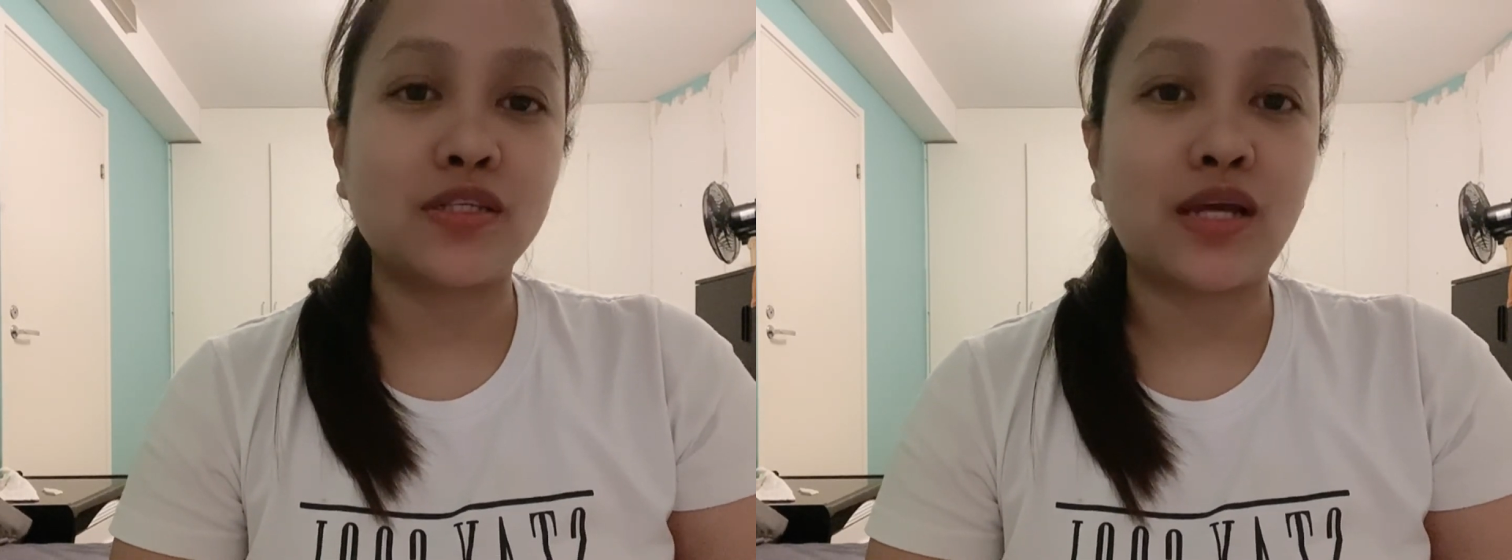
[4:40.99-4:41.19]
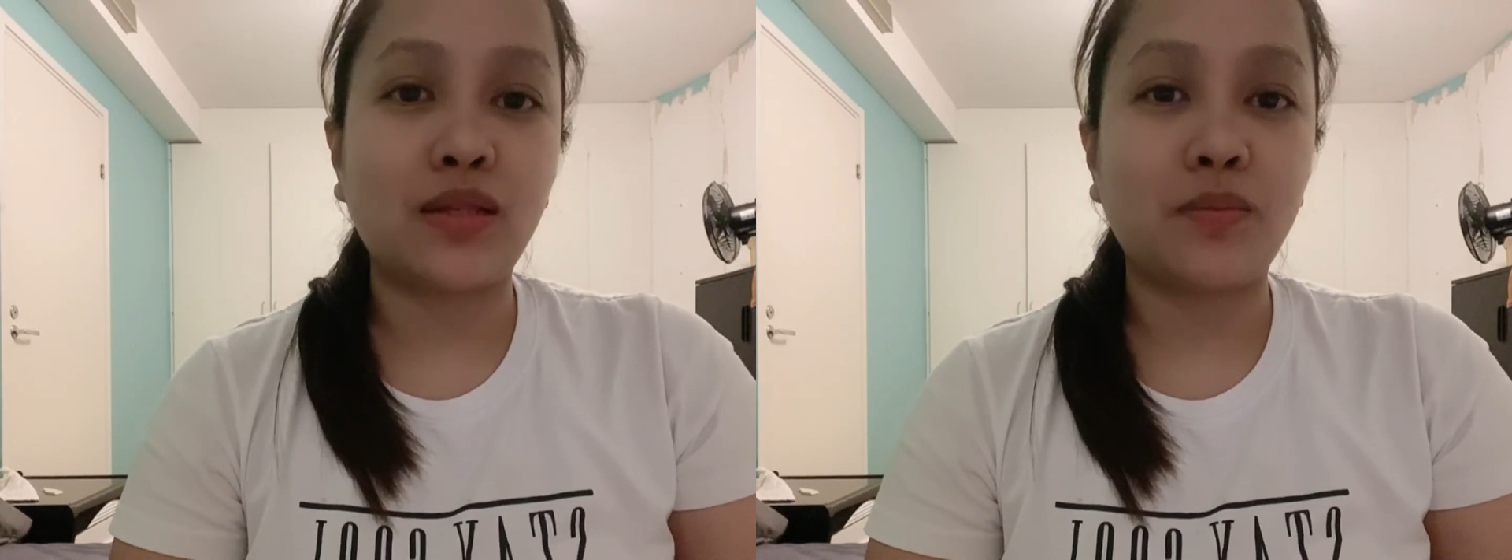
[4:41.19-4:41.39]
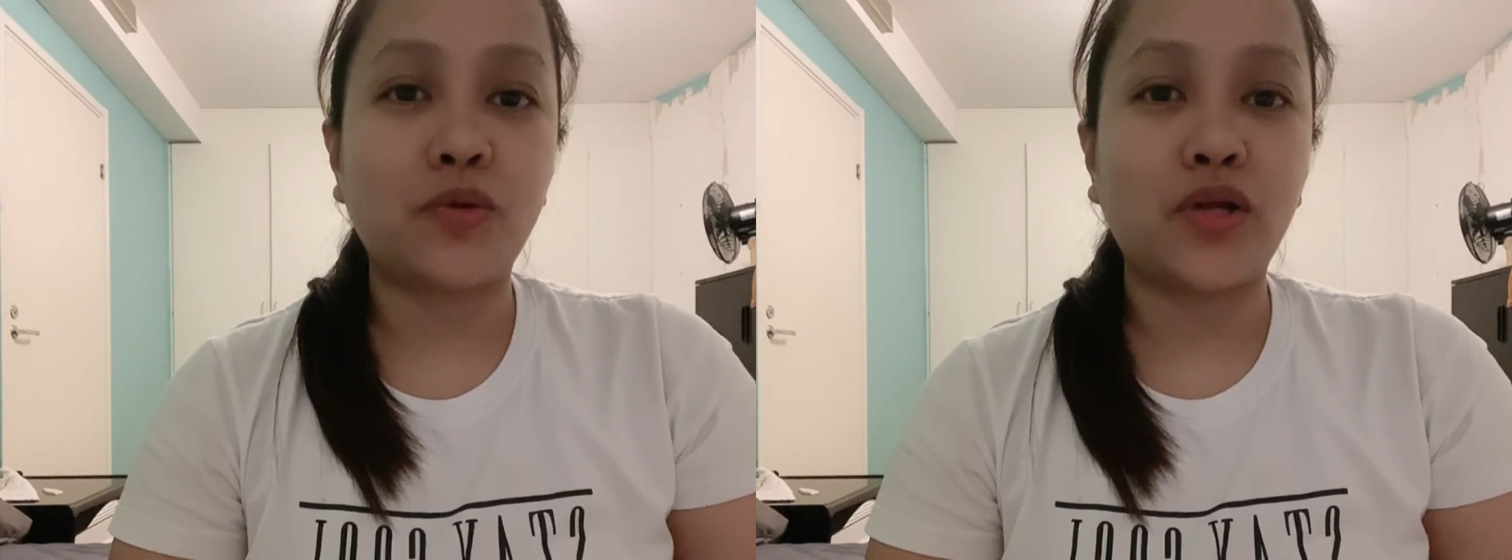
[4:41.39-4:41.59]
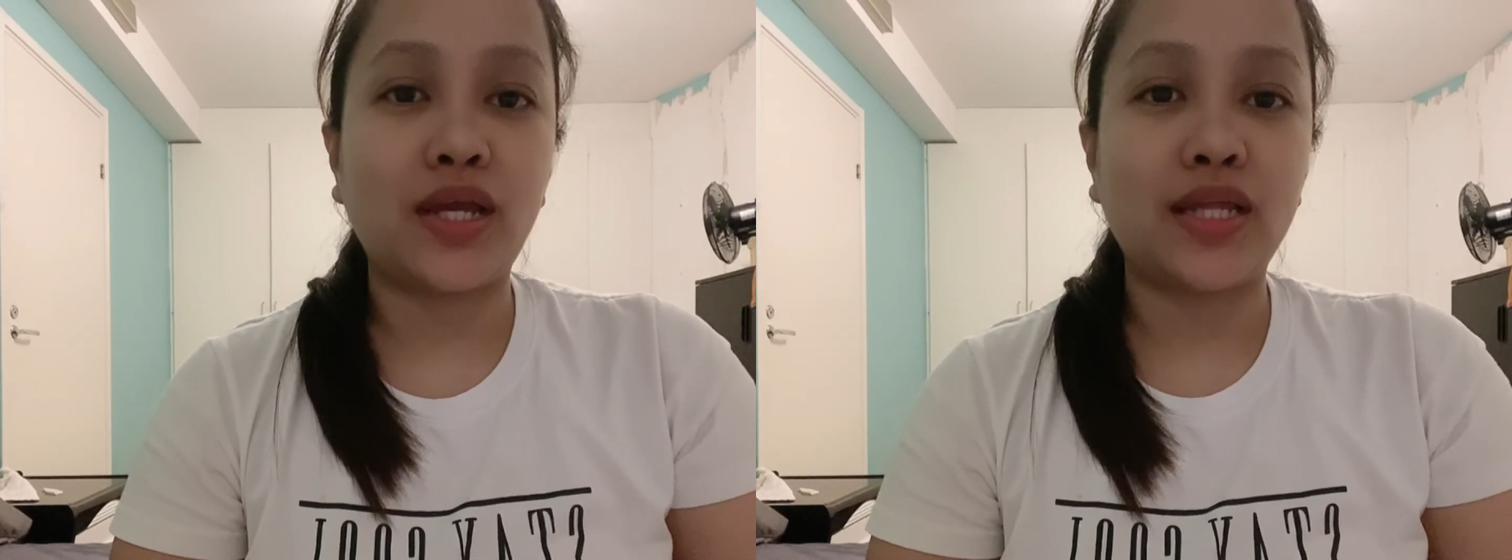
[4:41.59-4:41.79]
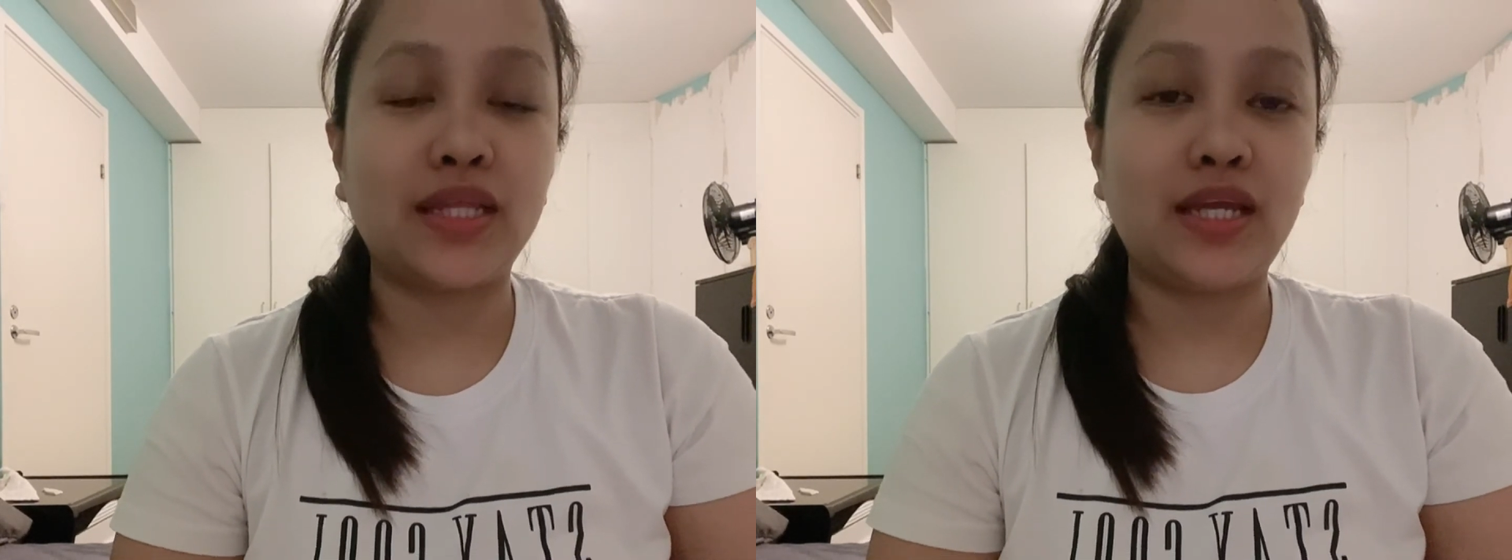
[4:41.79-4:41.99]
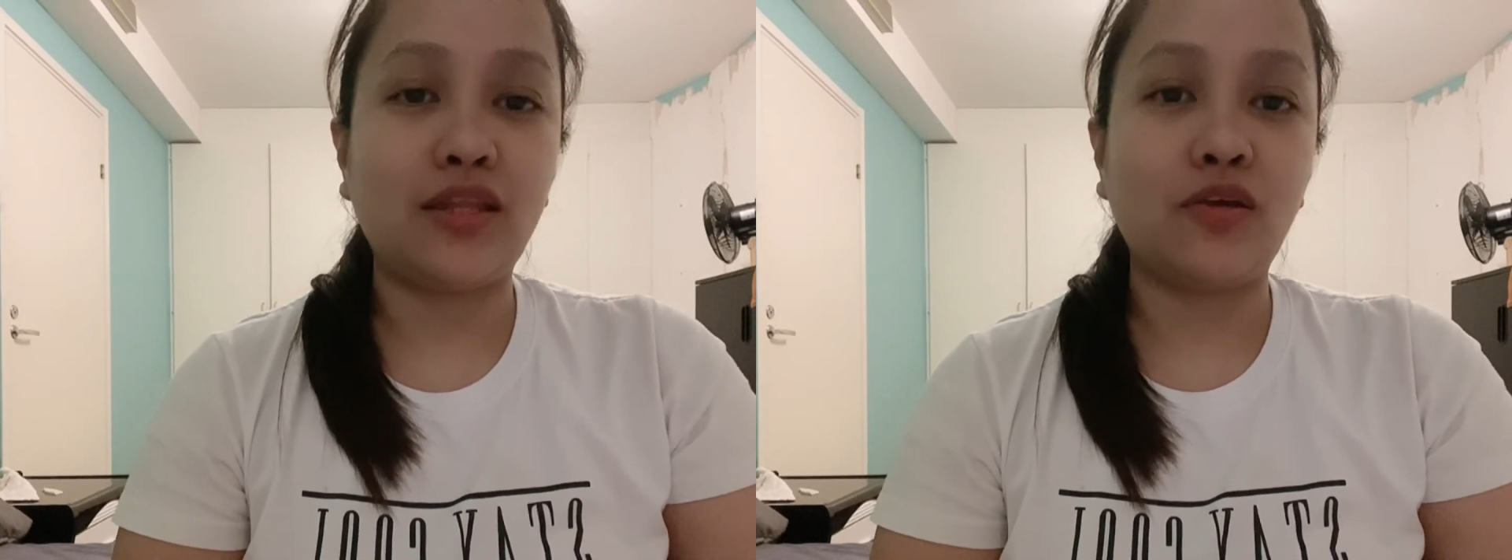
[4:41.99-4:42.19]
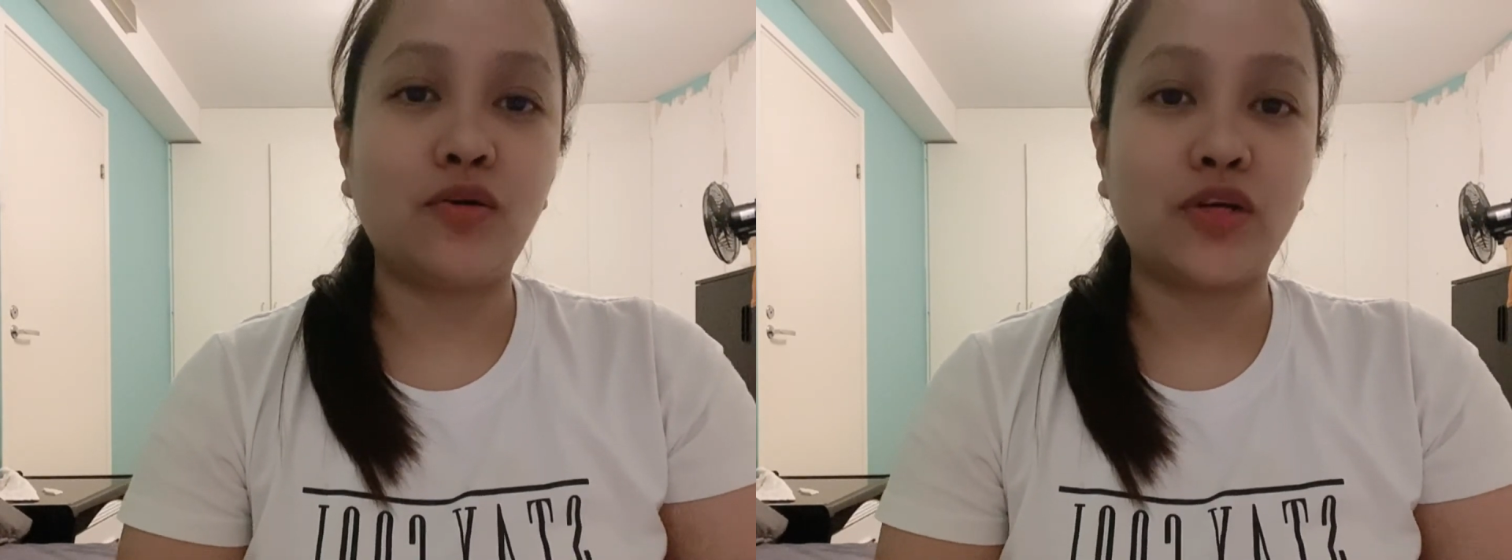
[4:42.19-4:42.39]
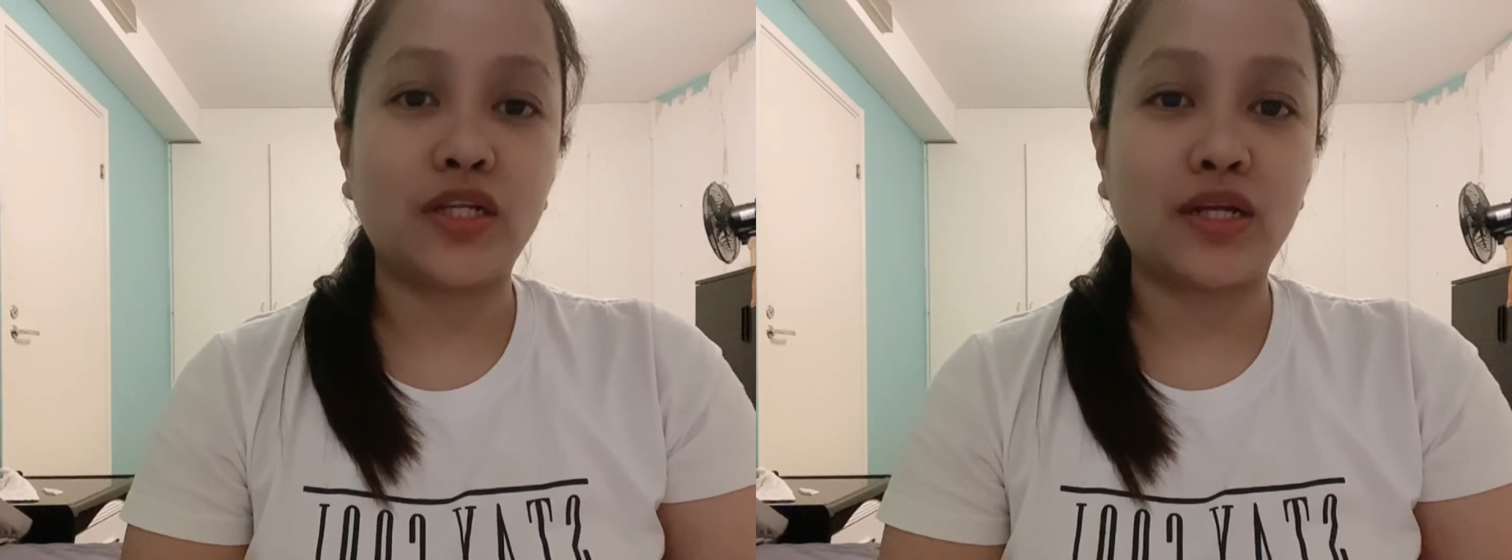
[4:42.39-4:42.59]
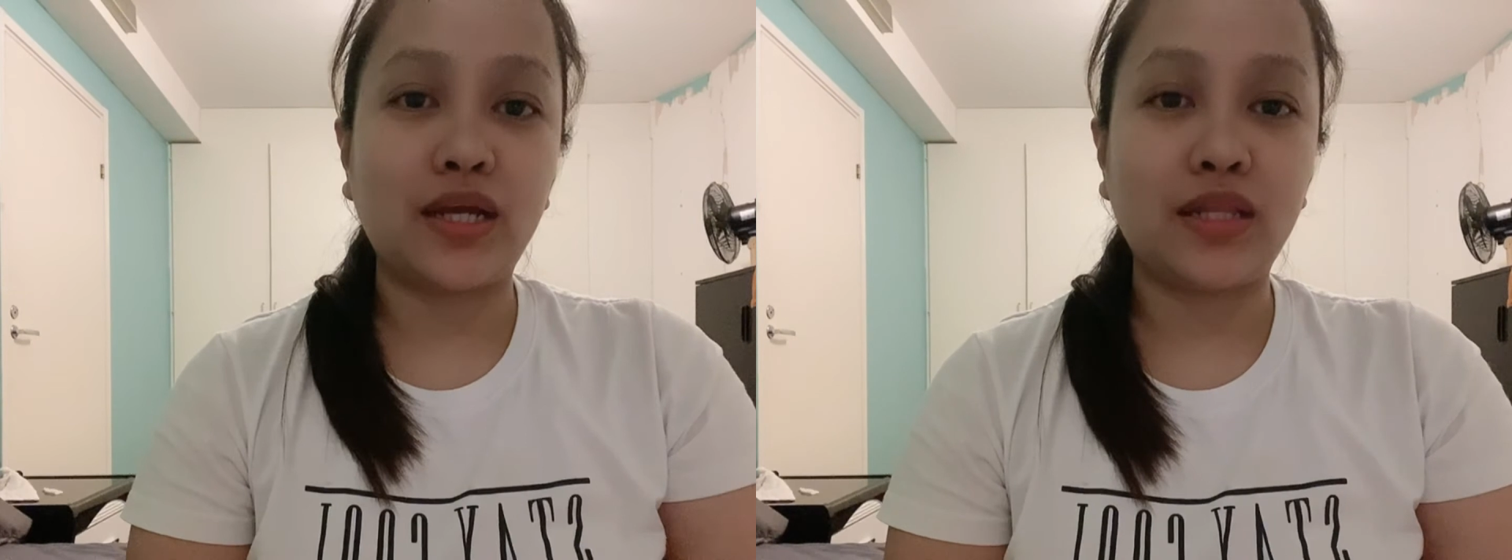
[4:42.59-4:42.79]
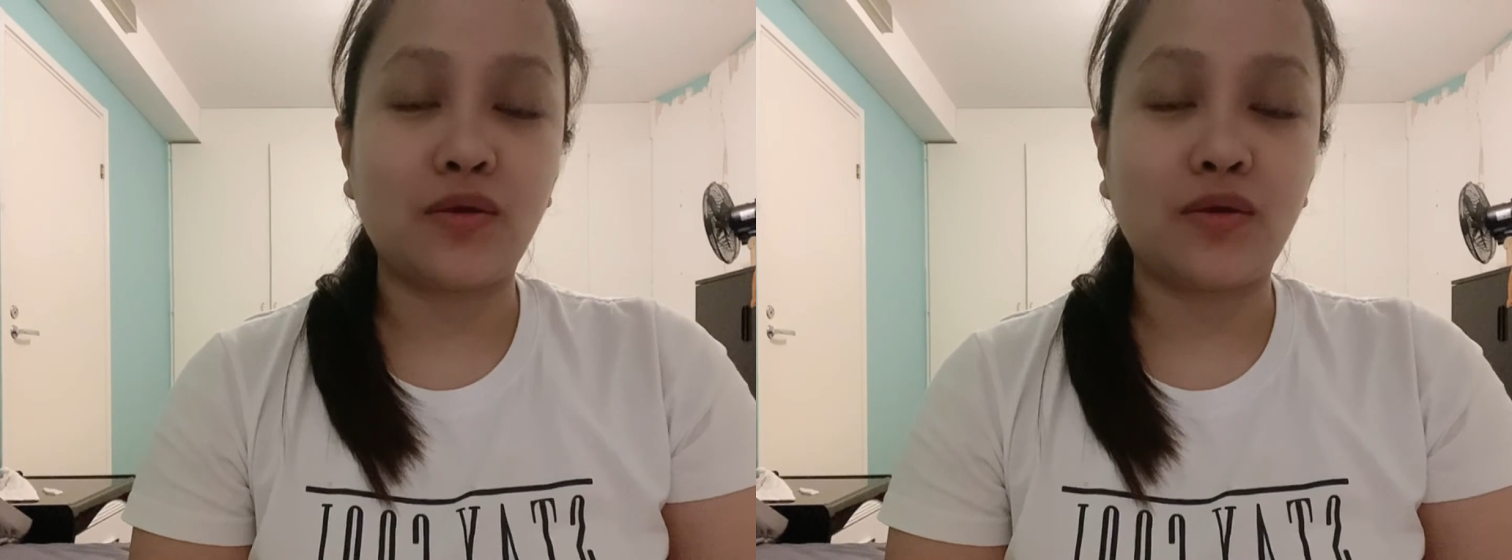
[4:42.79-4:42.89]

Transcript: Skatteverket ID card right